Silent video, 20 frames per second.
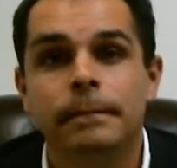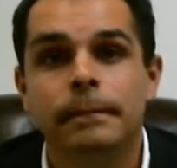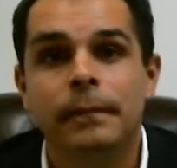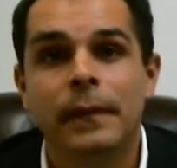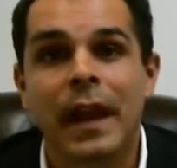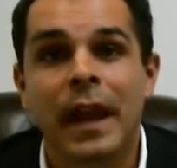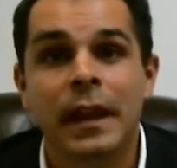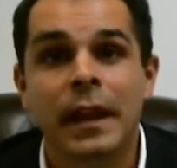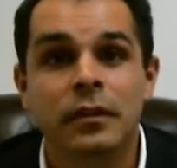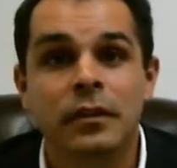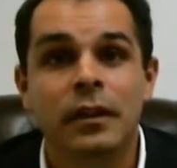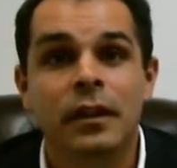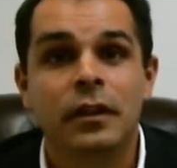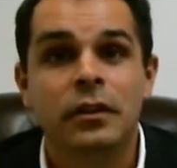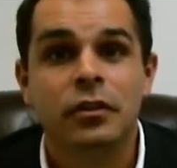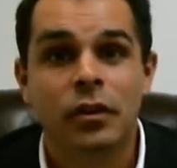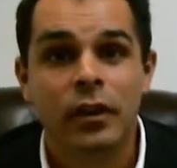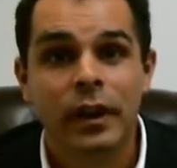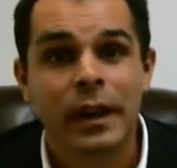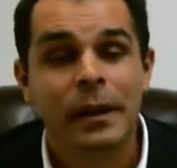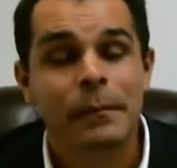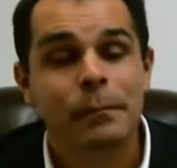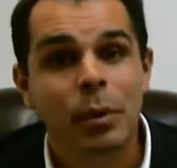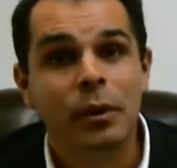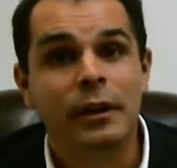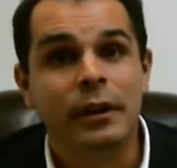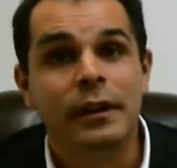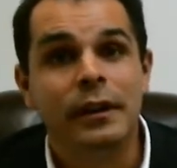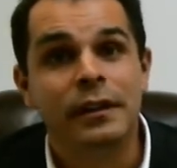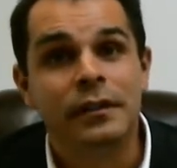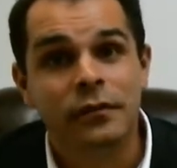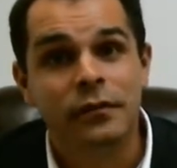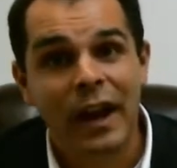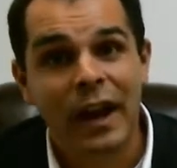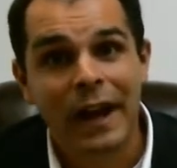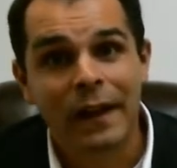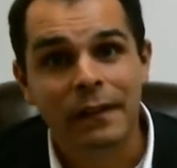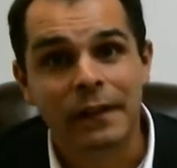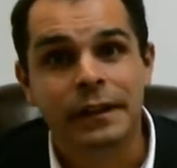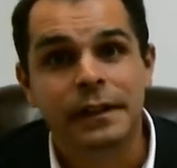And your input is
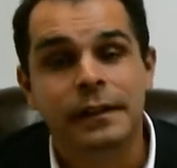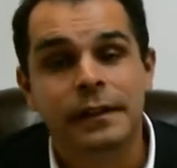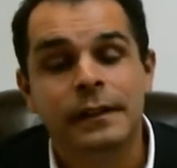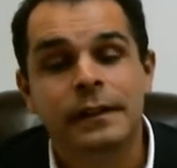valid.